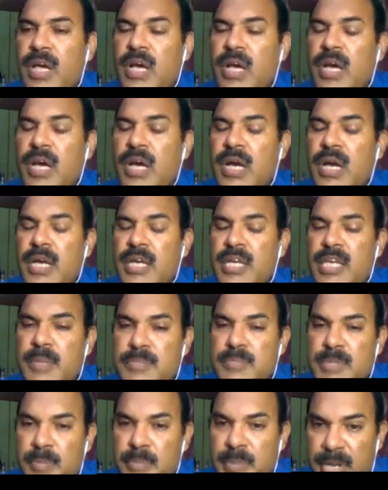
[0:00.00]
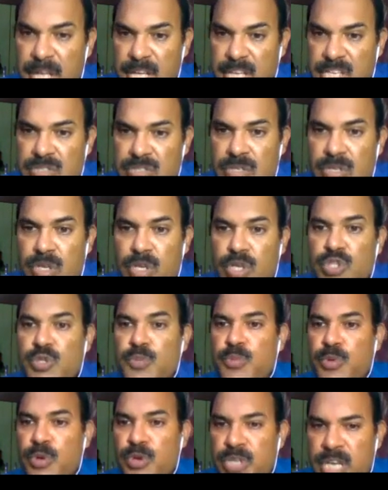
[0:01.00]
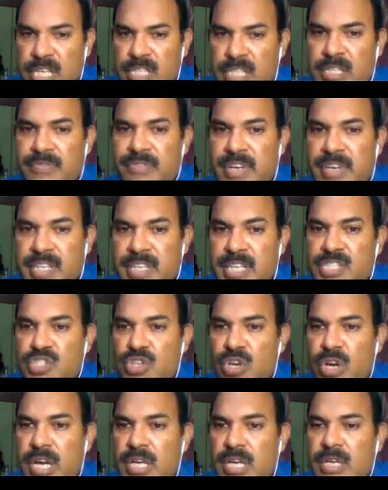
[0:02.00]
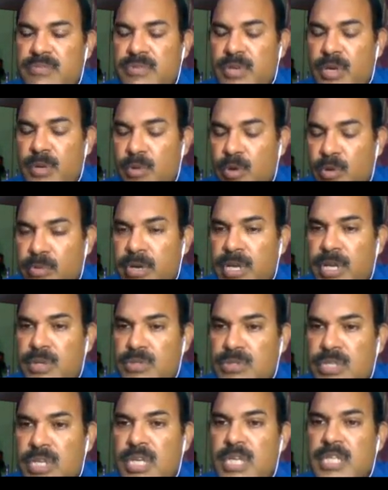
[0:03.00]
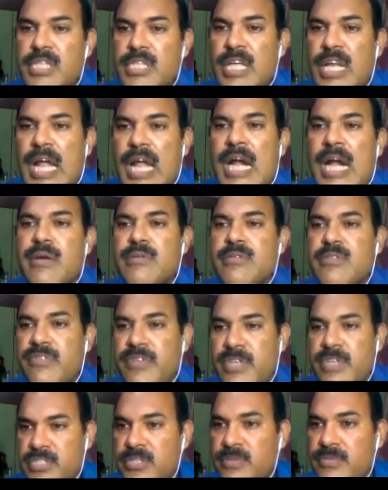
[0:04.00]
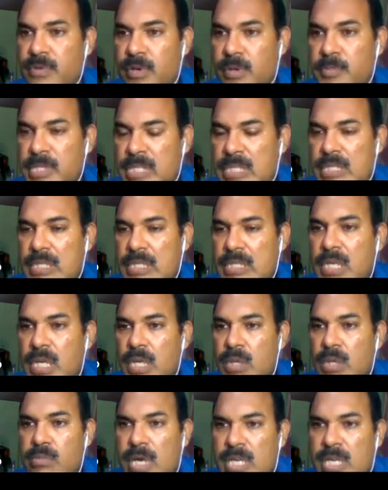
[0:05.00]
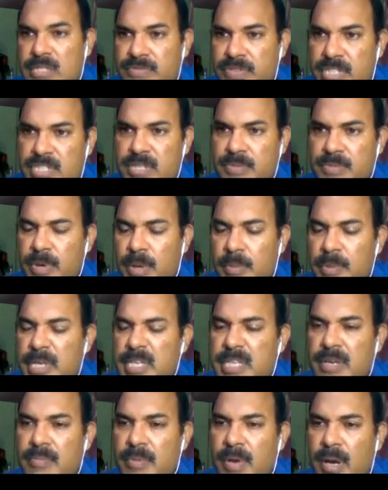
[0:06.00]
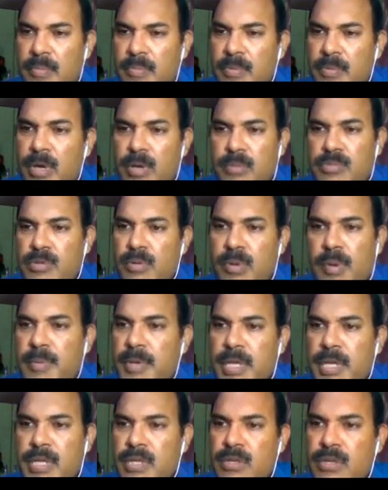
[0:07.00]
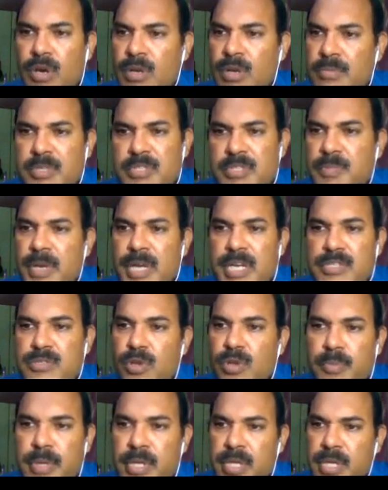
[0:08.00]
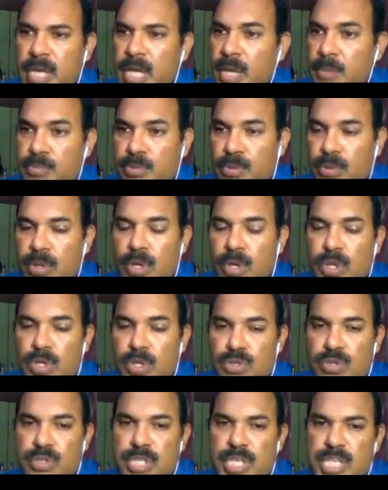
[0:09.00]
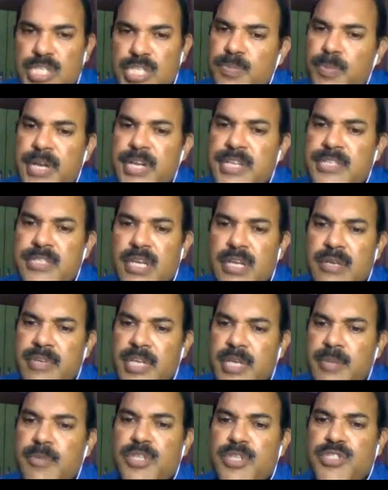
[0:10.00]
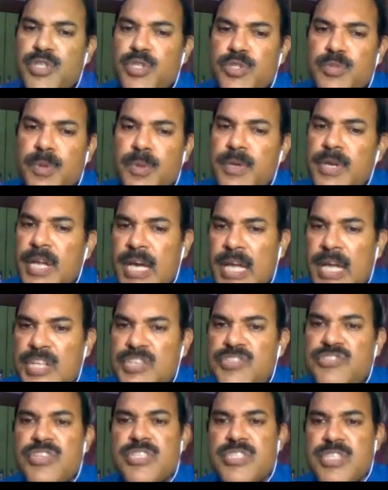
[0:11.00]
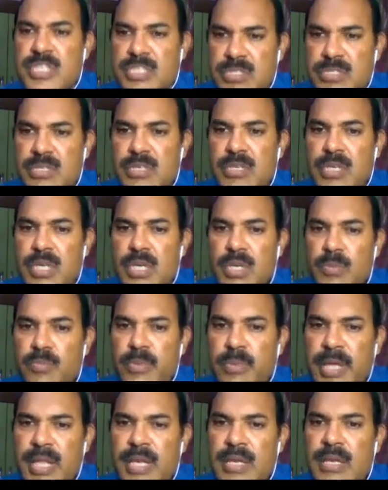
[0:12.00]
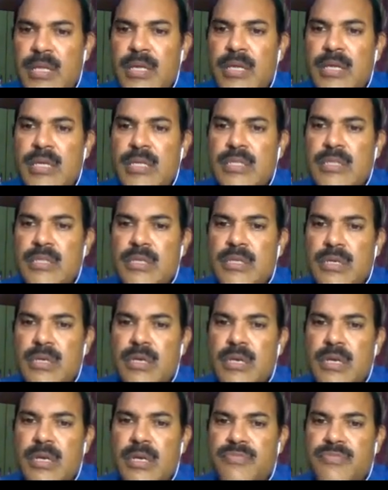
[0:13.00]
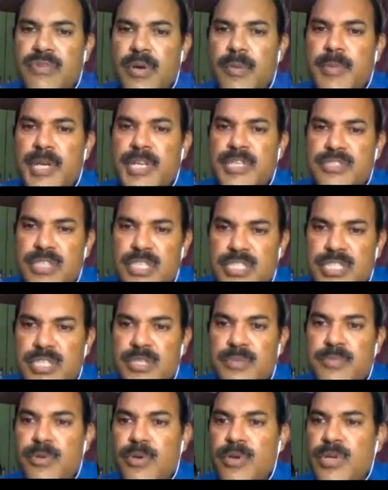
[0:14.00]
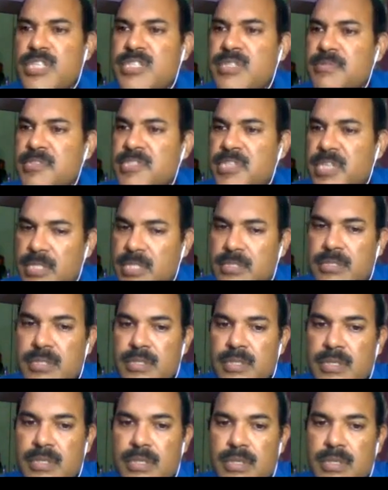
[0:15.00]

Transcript: uh, give them rest to protect the affected joint from overuse, they land with a fixed deformity. Once fixed deformity develops, probably none of the splints will be helpful. So these splints are very much useful in early stages when the deformity is just in a progressive stage.